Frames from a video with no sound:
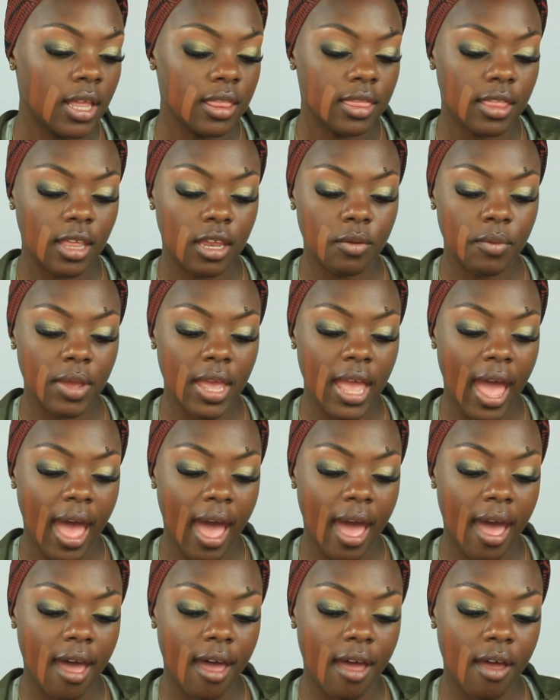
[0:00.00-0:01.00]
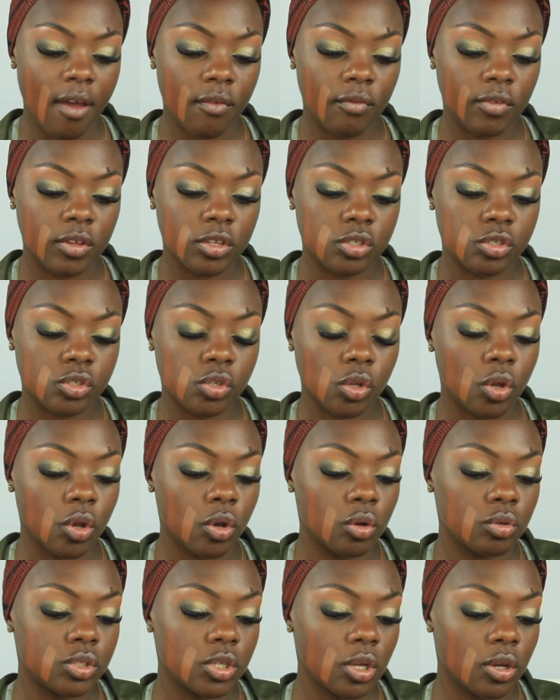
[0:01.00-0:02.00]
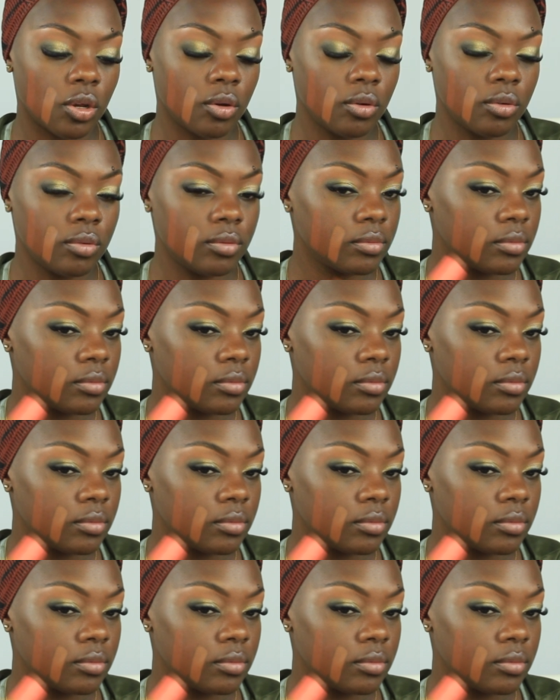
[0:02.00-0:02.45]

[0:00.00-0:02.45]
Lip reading: Then we have Sokoto.